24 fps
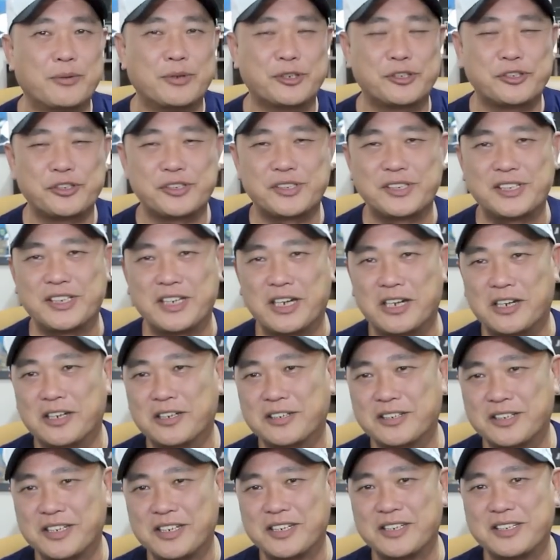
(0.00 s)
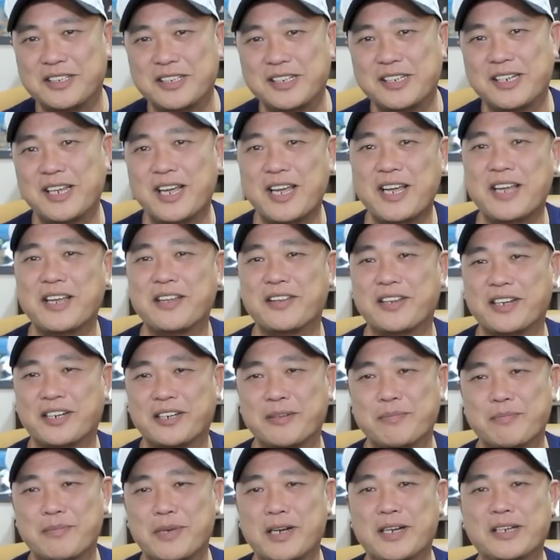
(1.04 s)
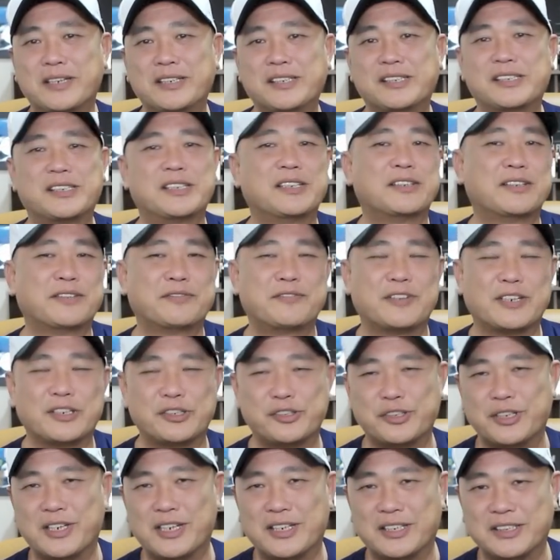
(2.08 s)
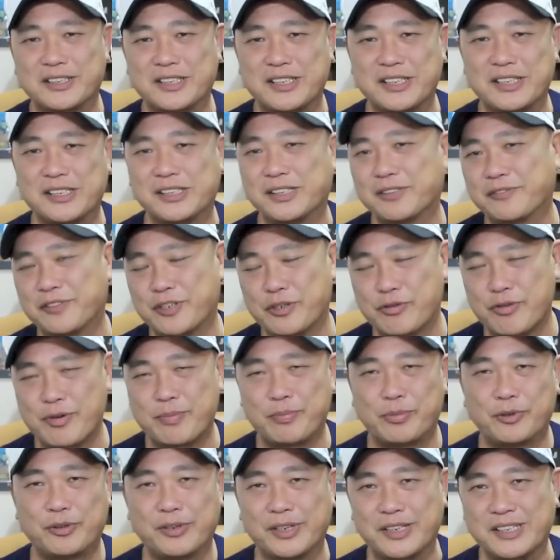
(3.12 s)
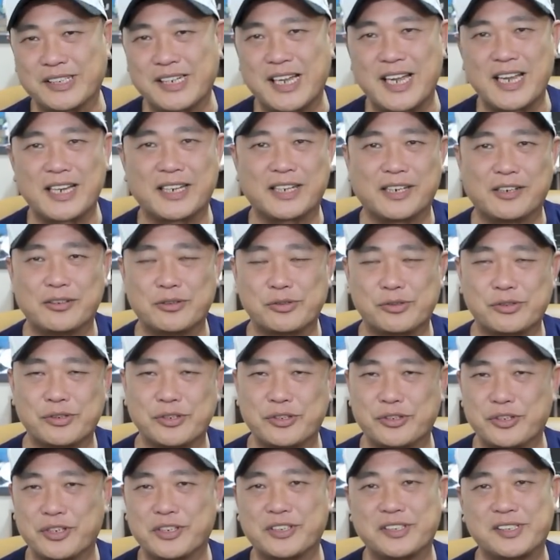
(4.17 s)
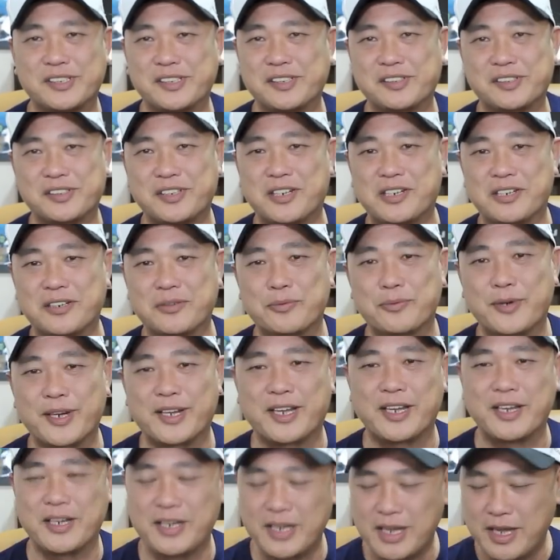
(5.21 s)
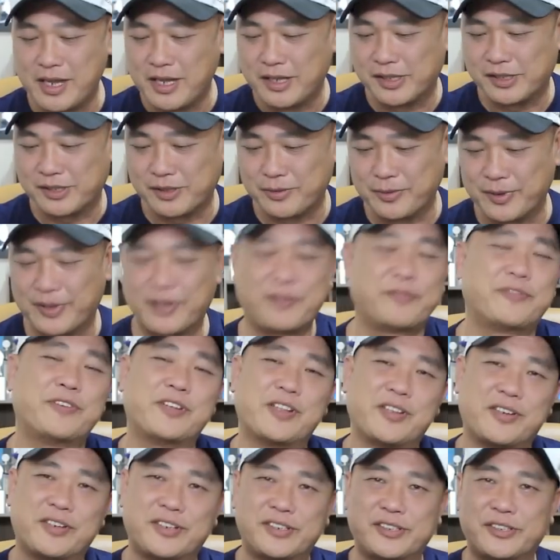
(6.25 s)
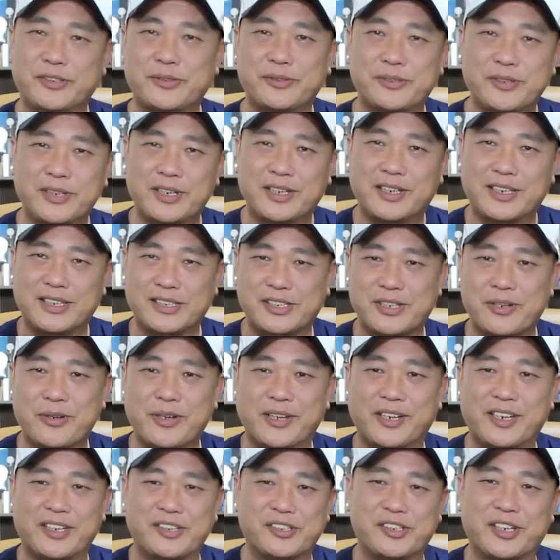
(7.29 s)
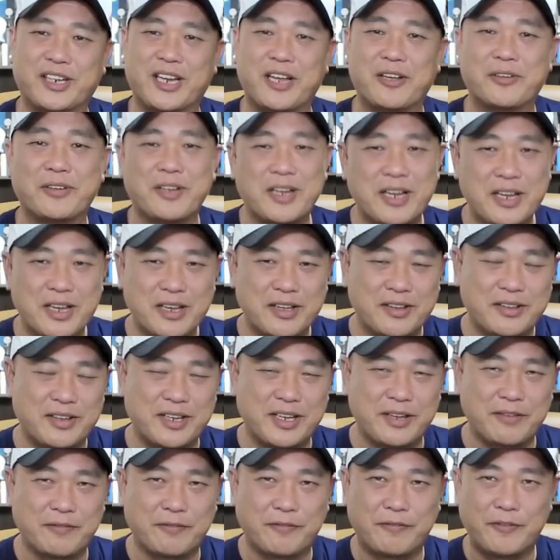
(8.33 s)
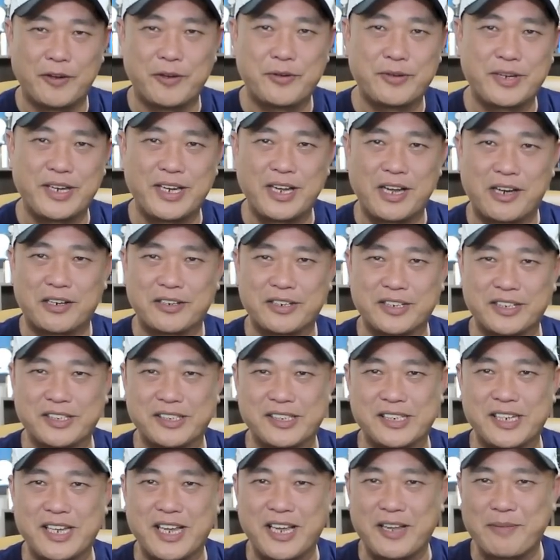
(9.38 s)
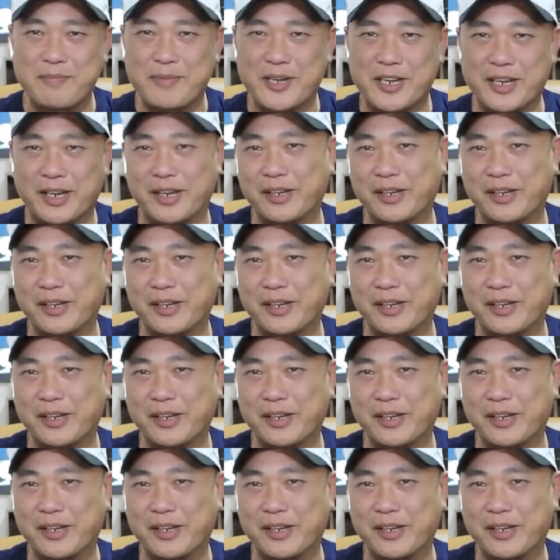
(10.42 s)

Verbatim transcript: which is an RDTA that combines the functionalities of a dripper, a tank, and also Genesis style wicking. So without further ado, let's go ahead and check out the Fodi RDTA by